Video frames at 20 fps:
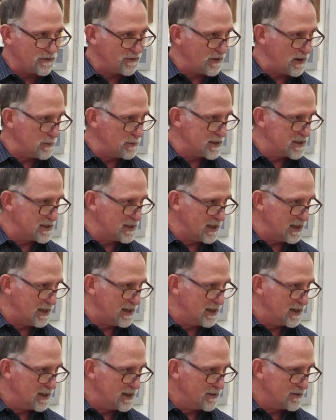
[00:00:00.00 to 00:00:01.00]
pharmacy,
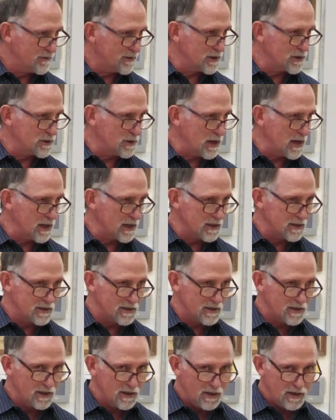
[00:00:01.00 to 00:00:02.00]
for
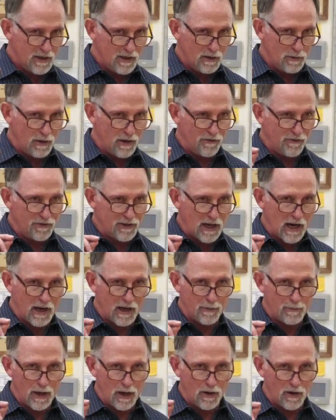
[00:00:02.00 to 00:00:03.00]
drugs. You want to talk
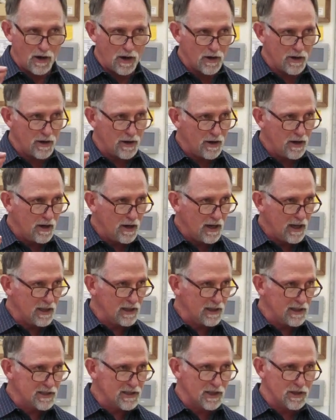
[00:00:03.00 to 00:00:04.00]
about our
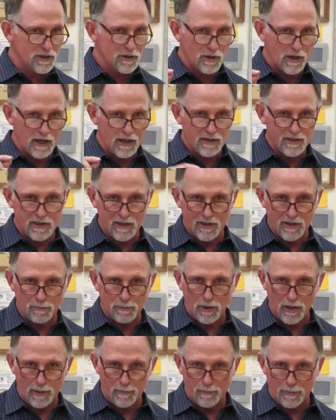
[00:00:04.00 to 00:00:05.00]
illicit drugs in the
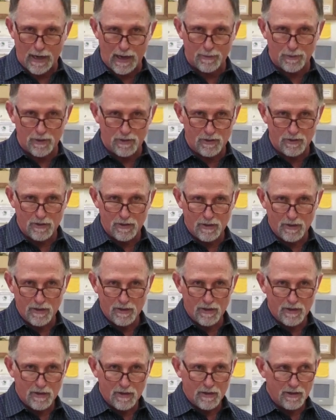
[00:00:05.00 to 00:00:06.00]
Bible?
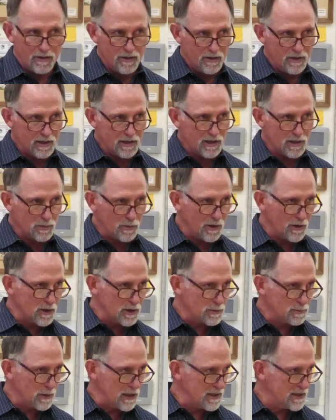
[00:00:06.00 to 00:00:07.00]
This is one of
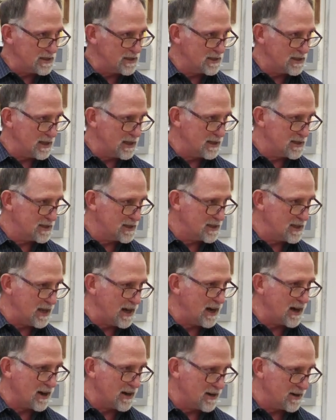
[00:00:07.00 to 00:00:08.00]
those places that it's
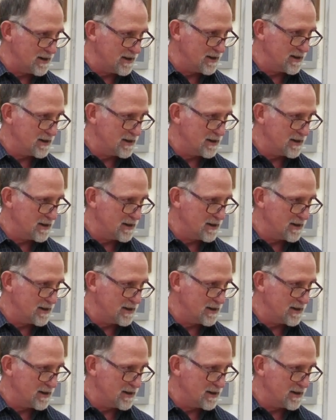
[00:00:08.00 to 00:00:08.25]
there.